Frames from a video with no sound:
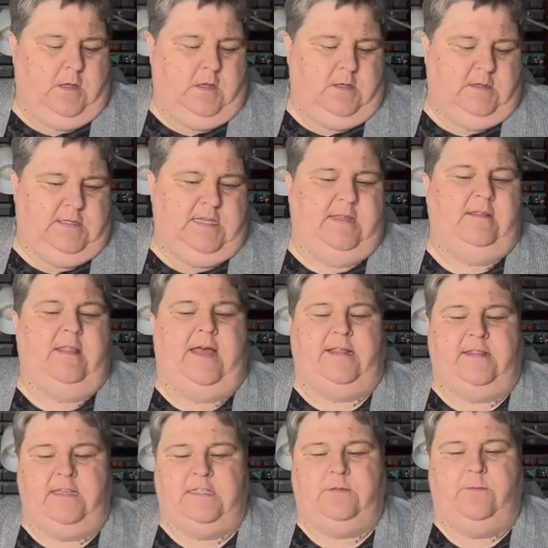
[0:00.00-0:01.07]
see,
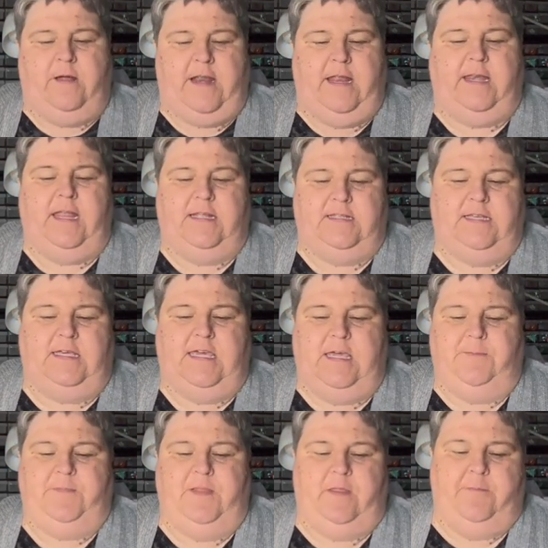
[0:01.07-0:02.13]
like this one I need to
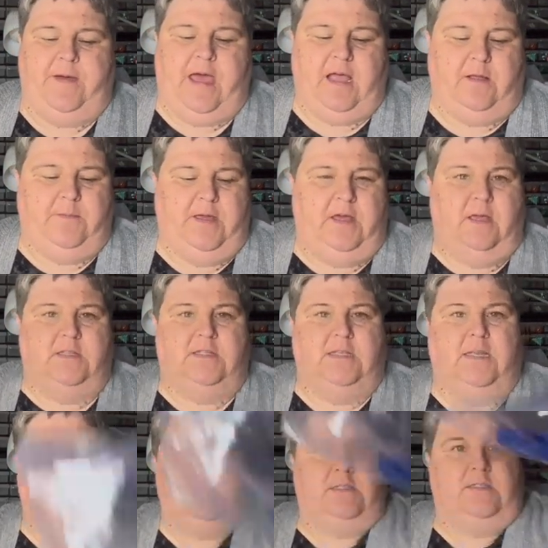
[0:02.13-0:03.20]
keep in the bag because
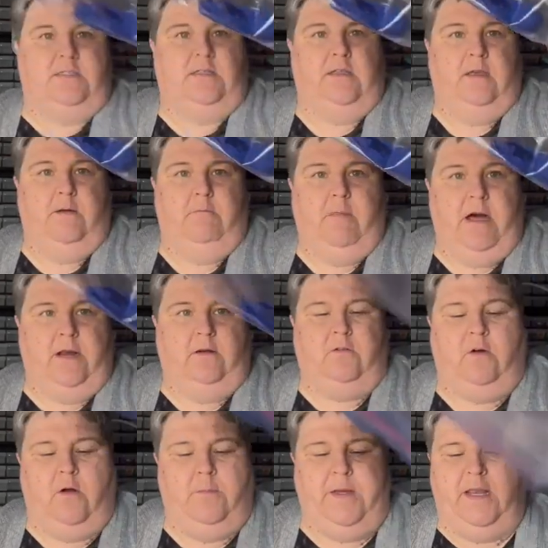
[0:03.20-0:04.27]
it's
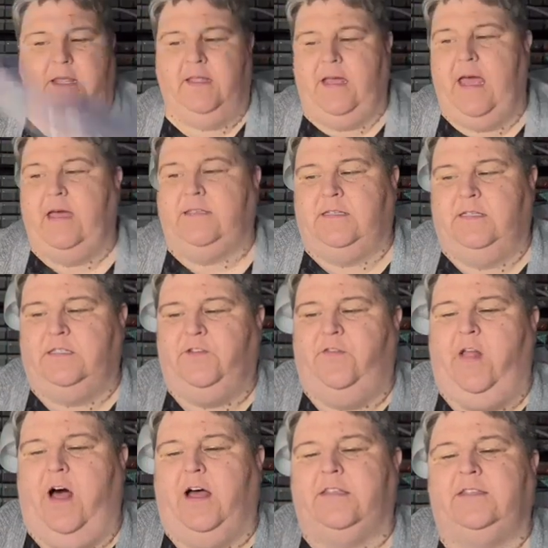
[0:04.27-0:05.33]
monochrome and it has its
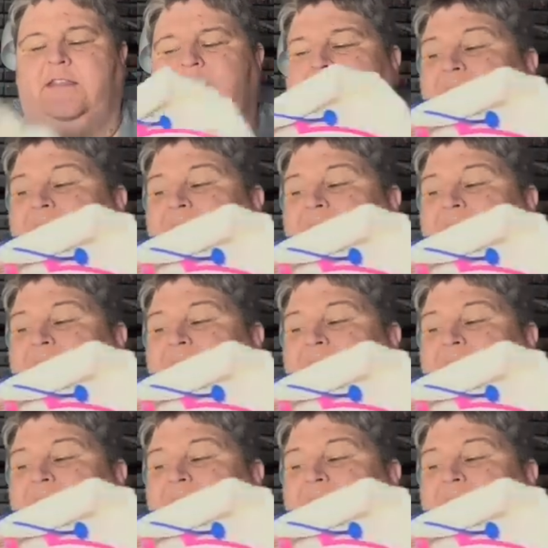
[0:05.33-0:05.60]
floss.